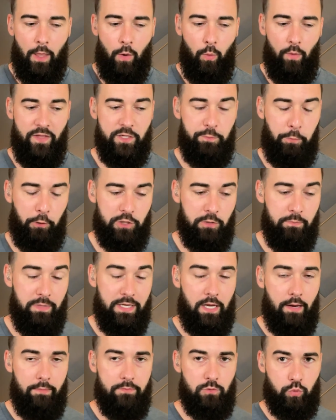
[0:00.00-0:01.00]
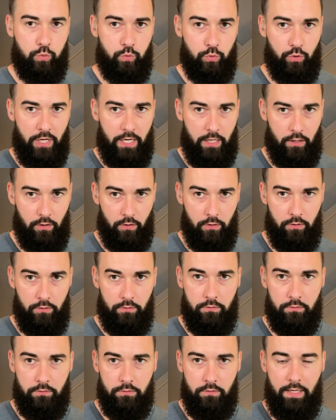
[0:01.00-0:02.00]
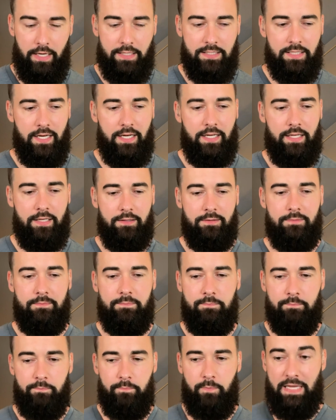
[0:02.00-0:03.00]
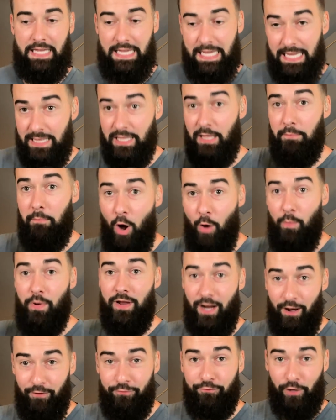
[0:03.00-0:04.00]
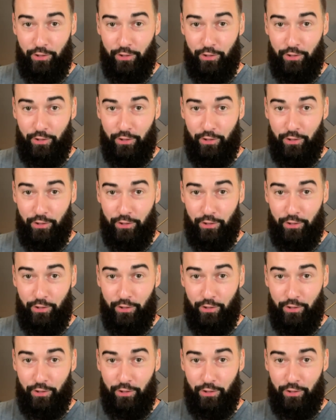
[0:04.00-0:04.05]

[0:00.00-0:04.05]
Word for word: When this person becomes real, it's like in the moment of